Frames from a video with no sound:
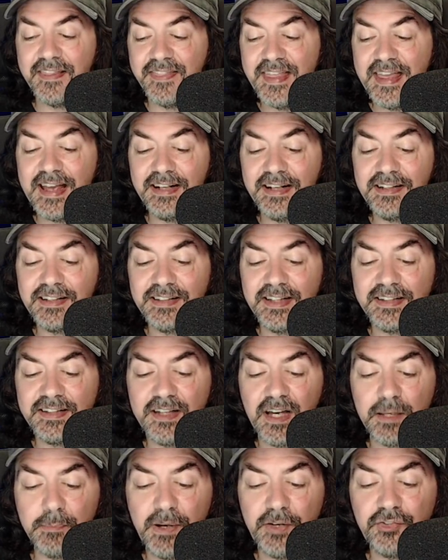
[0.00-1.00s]
Then
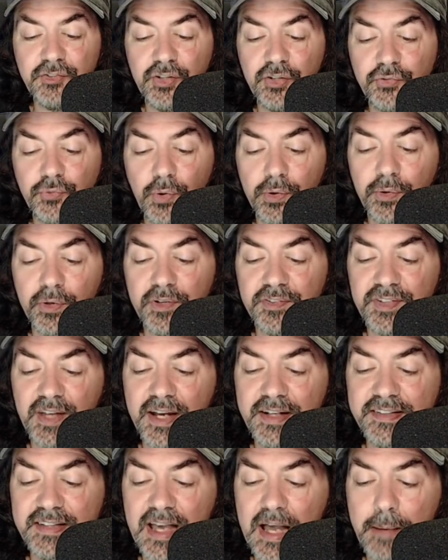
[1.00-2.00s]
click the Automation Controller
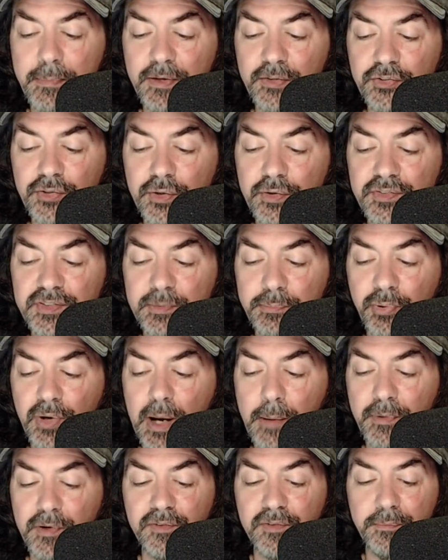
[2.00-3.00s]
Assign tab and choose the
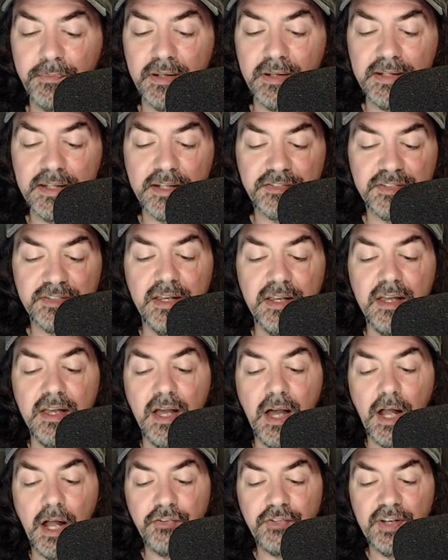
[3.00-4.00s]
parameter from the list.
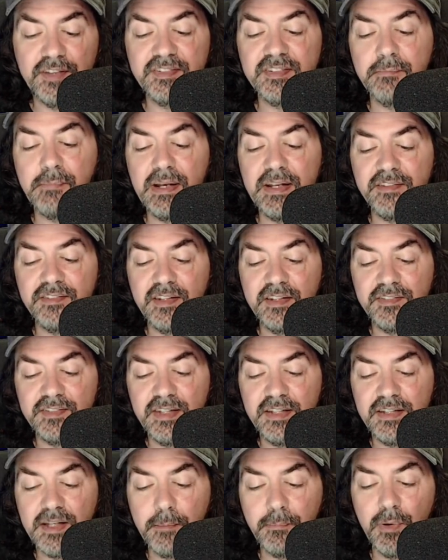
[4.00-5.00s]
Adjust the MIDI
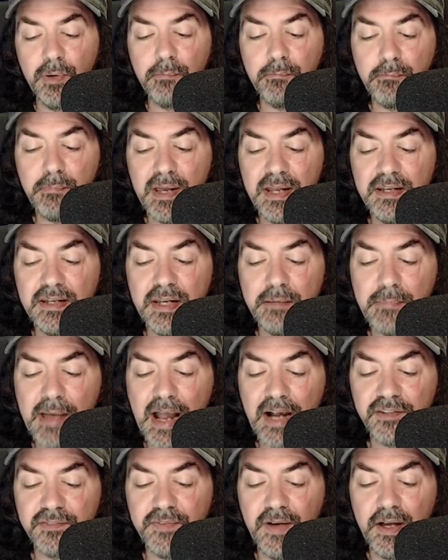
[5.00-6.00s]
CC number, min, and
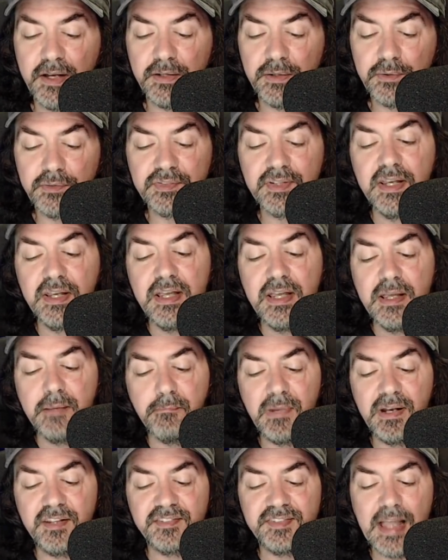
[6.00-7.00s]
max values.
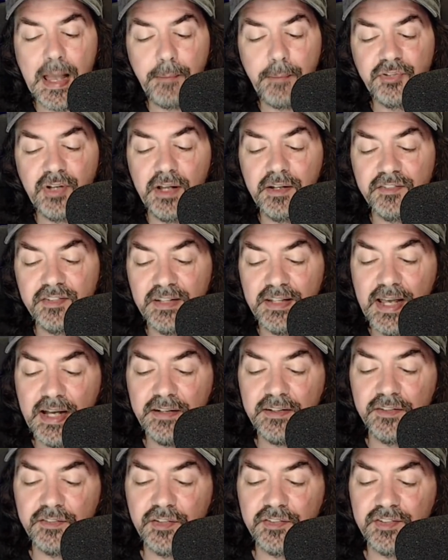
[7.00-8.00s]
MIDI snapshot
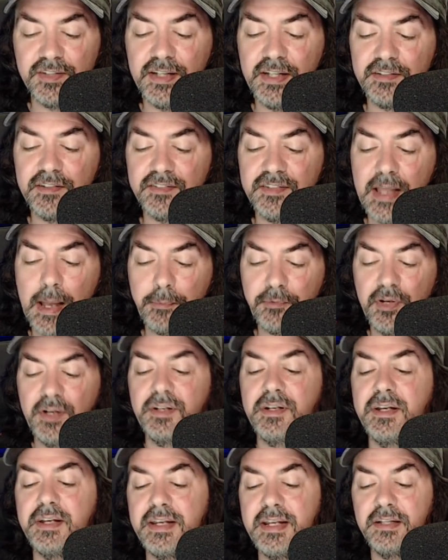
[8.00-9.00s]
select. To select a
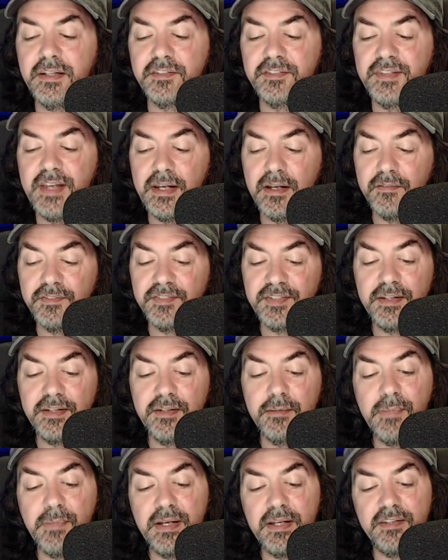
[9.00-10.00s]
snapshot in Helix Native,
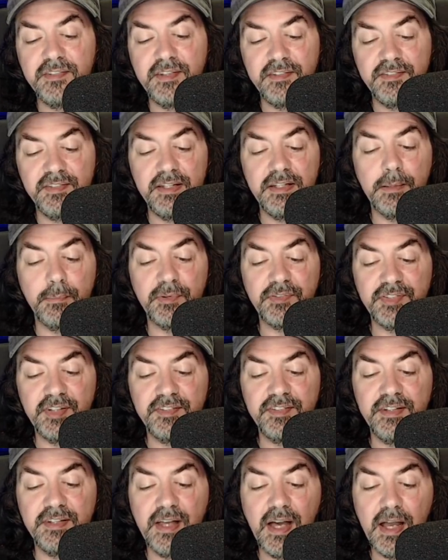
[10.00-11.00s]
send a MIDI CC number
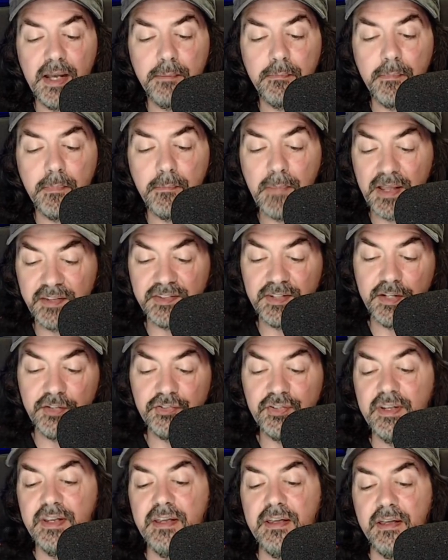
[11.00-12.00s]
69
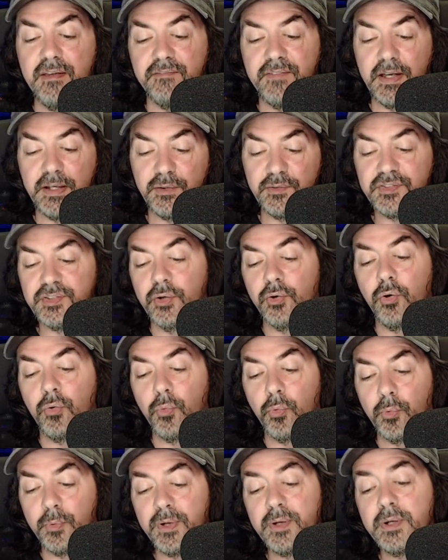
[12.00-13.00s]
message. Value
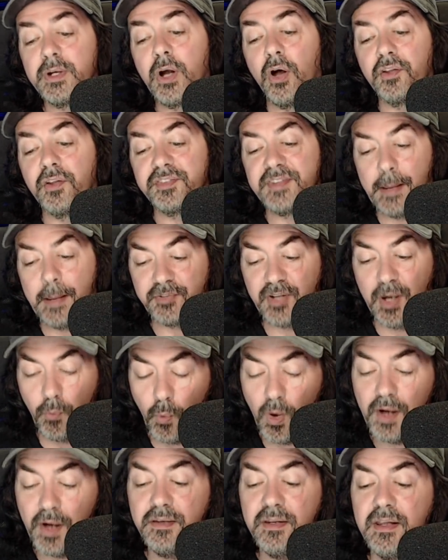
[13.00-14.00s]
0 will recall
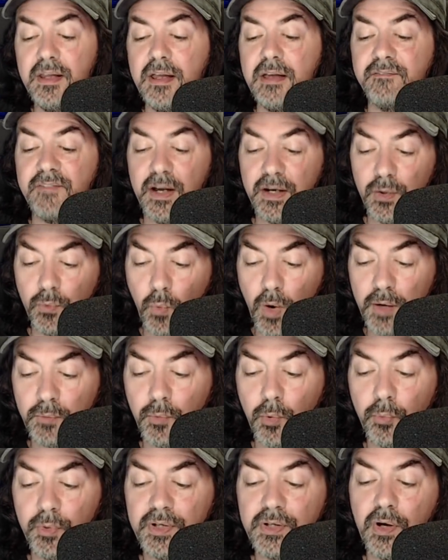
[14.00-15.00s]
snapshot 1, value
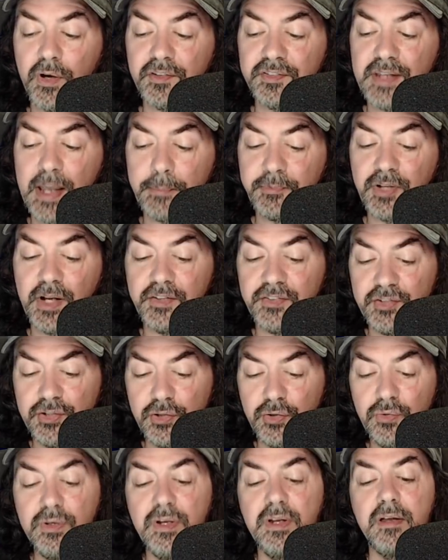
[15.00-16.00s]
1 will recall snapshot
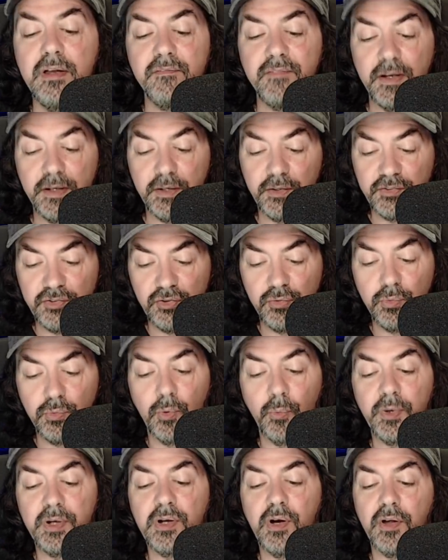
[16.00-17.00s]
2, value 2
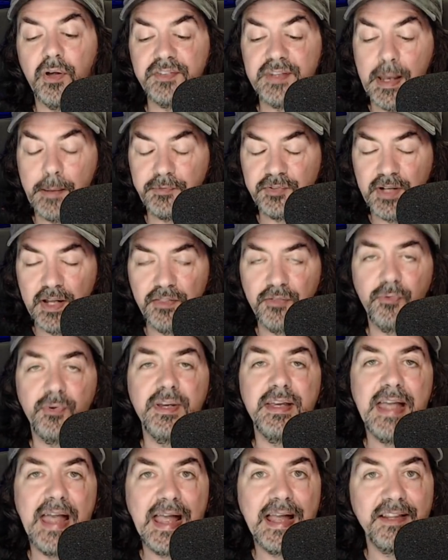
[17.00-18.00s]
will recall snapshot
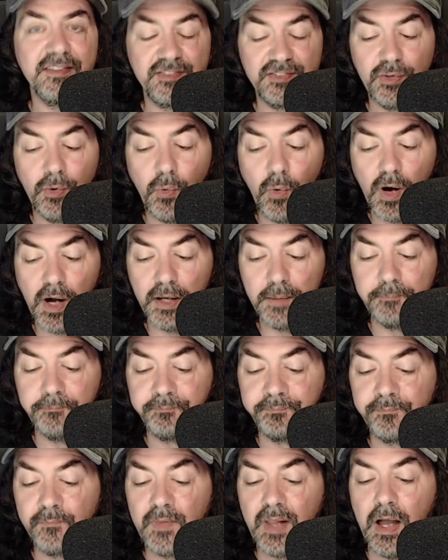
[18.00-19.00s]
3, and so on.
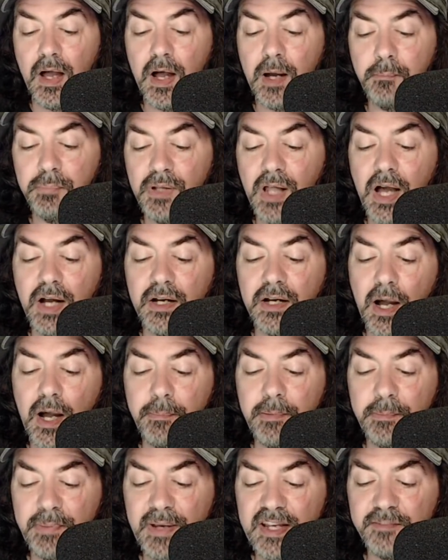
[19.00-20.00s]
Block
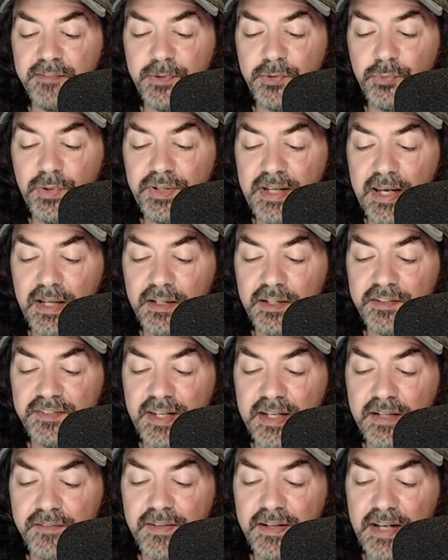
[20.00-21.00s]
copy paste between
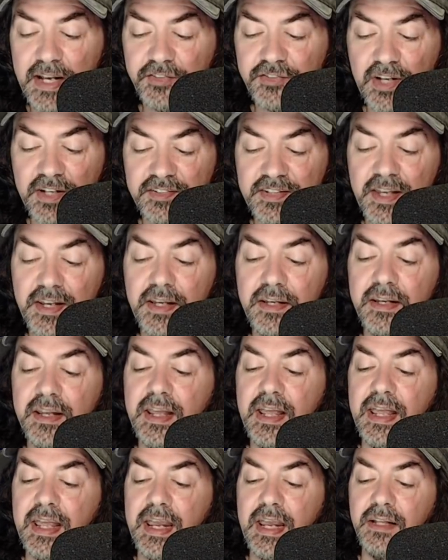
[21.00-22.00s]
Helix Native and HX Edit.
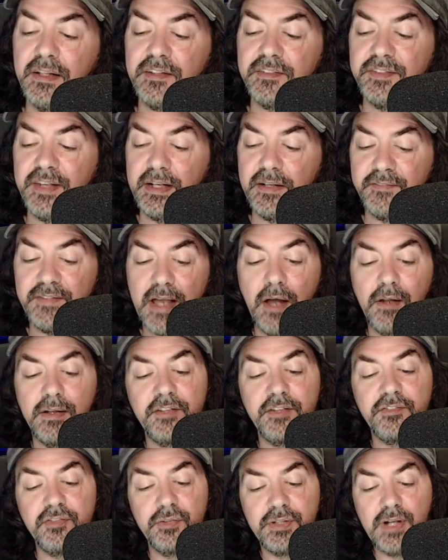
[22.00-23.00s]
Helix Native
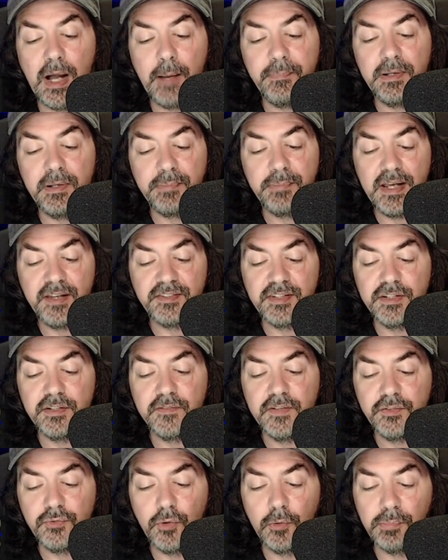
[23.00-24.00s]
now lets you copy and paste
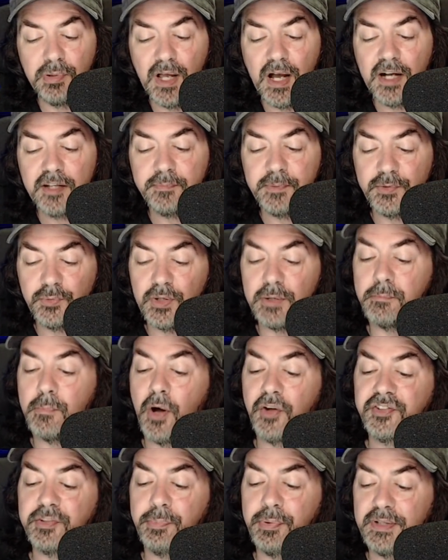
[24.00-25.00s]
individual blocks between
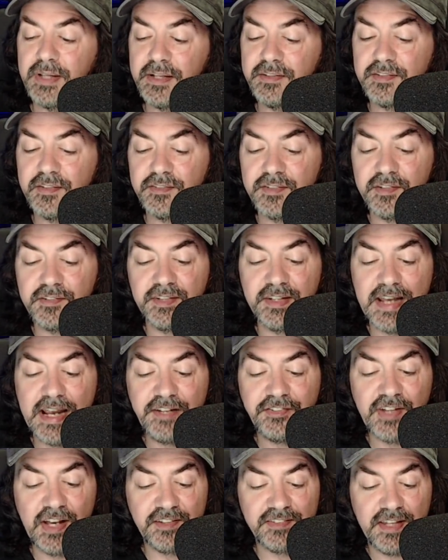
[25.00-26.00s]
multiple instances in
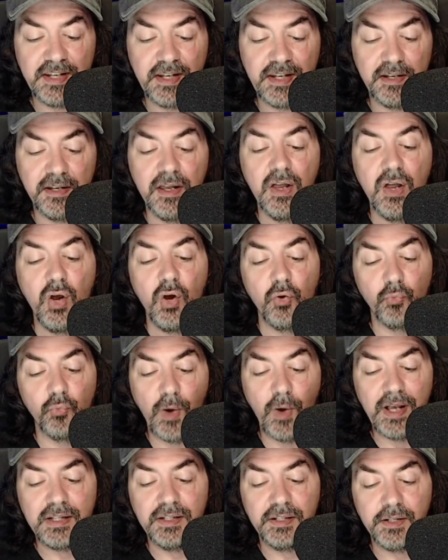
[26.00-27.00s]
HX Edit.
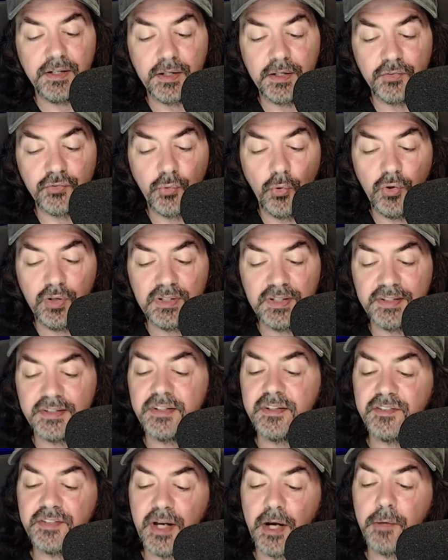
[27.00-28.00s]
Right-click or
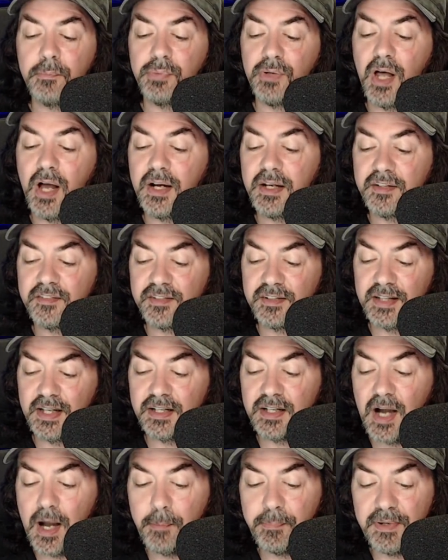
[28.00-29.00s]
control-click the desired block and
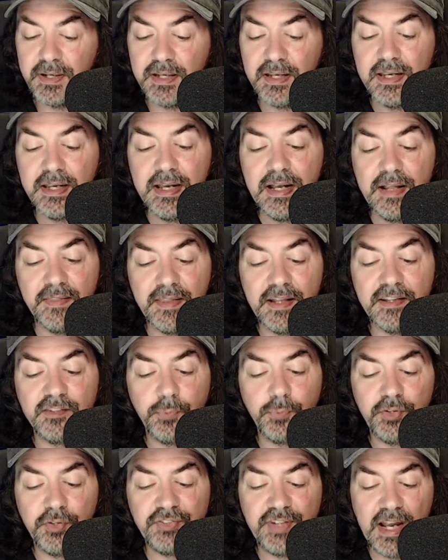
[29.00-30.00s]
select copy. Then
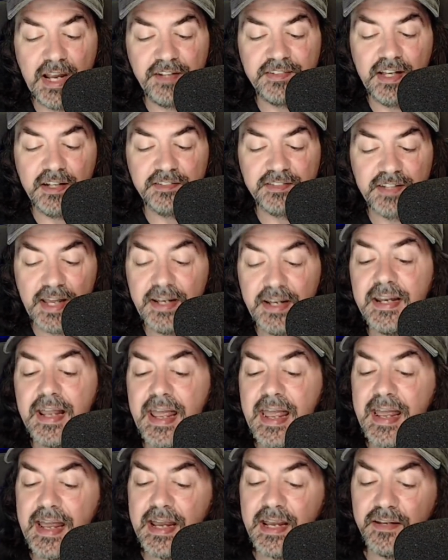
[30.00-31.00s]
switch to HX
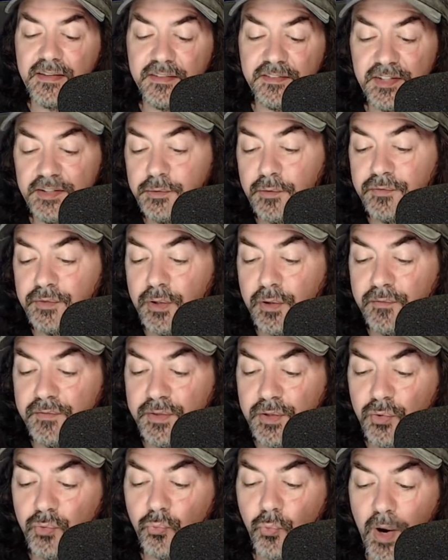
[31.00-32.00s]
Edit and Signal Flow
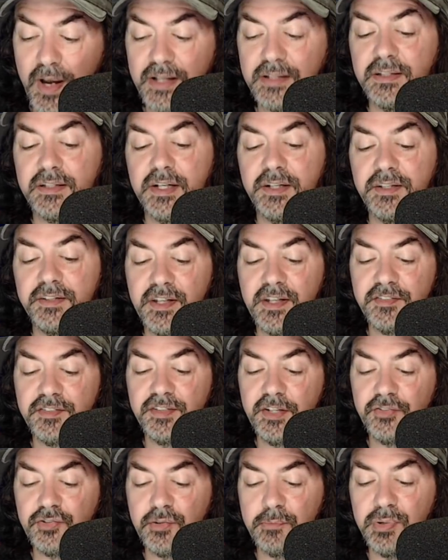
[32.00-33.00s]
View. Right-click on the
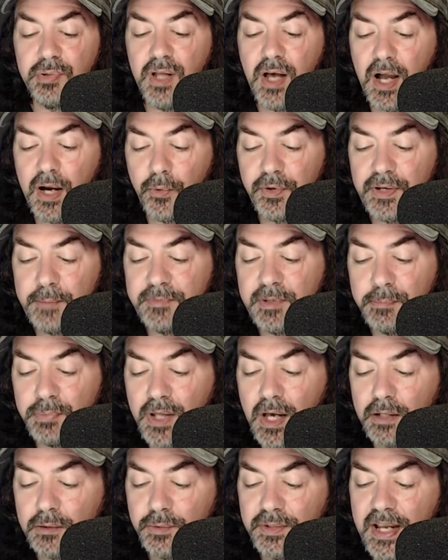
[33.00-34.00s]
destination block or an empty
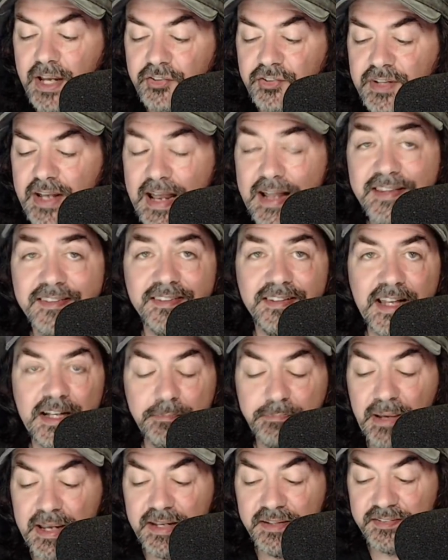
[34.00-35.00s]
block location and
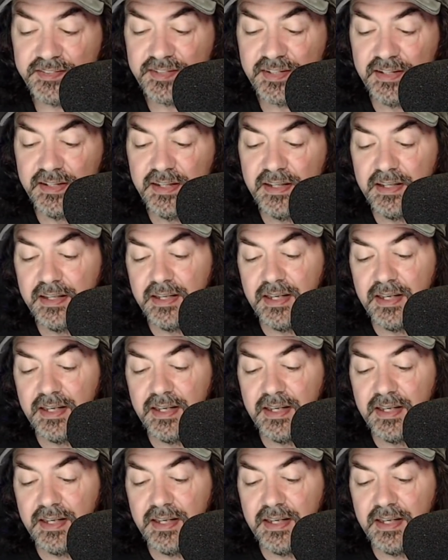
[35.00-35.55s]
select Paste.